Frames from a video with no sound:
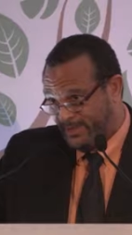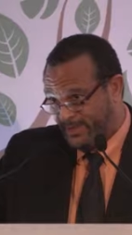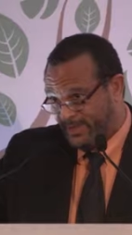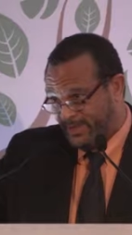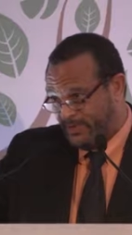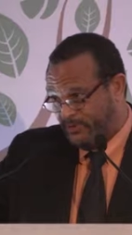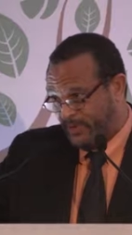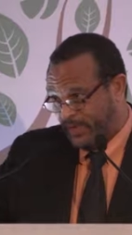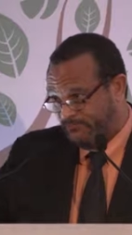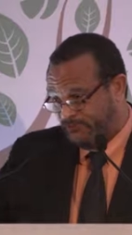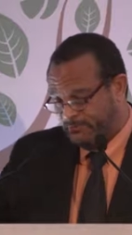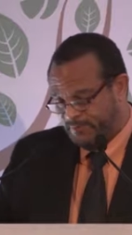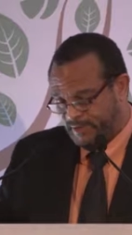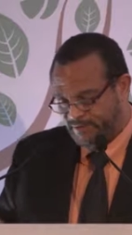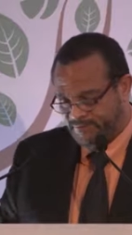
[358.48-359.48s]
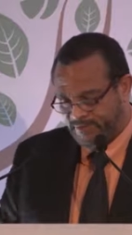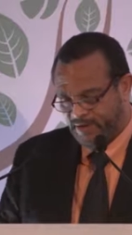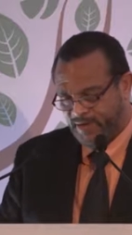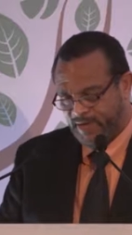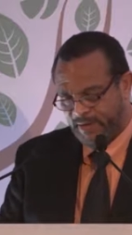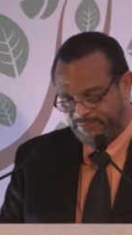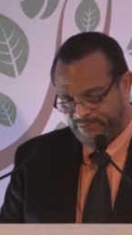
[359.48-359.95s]
And you have to be
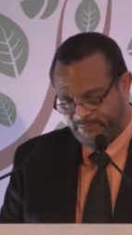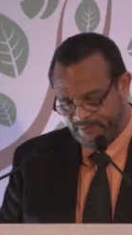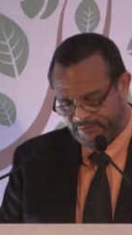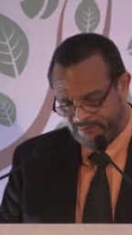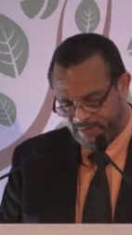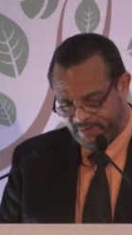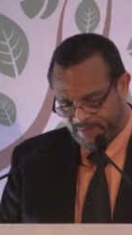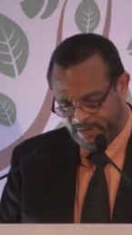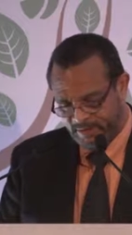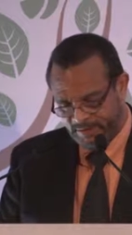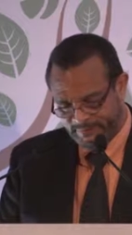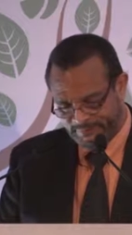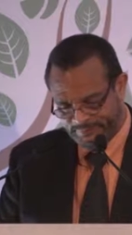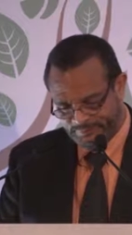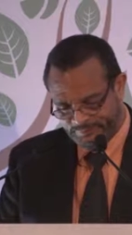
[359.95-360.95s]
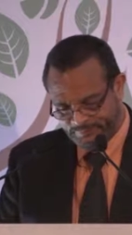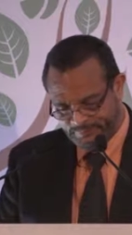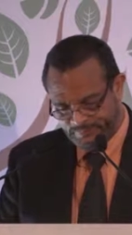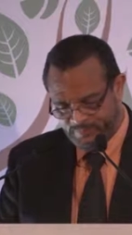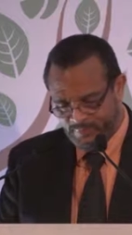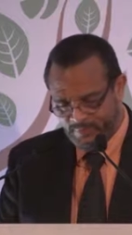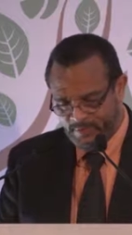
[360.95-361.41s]
very optimistic about it.
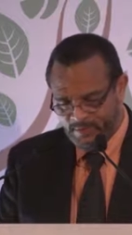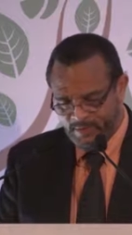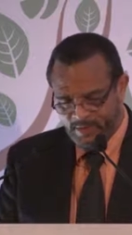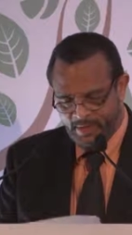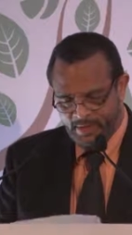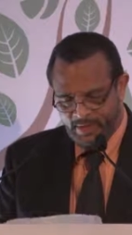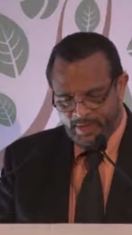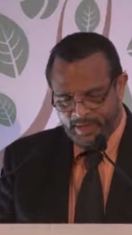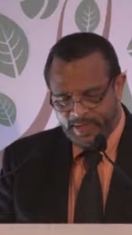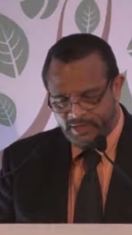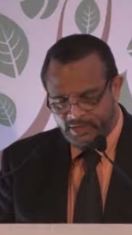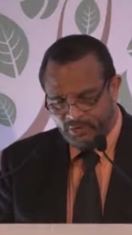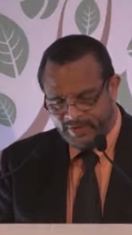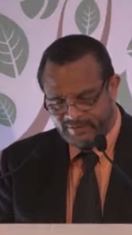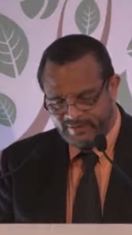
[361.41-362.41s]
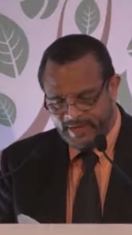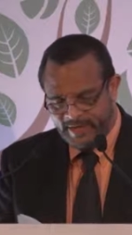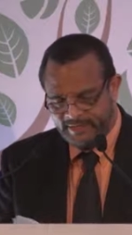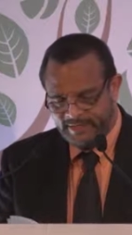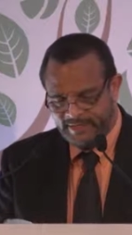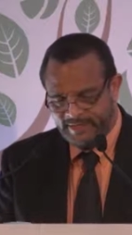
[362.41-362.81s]
At USAID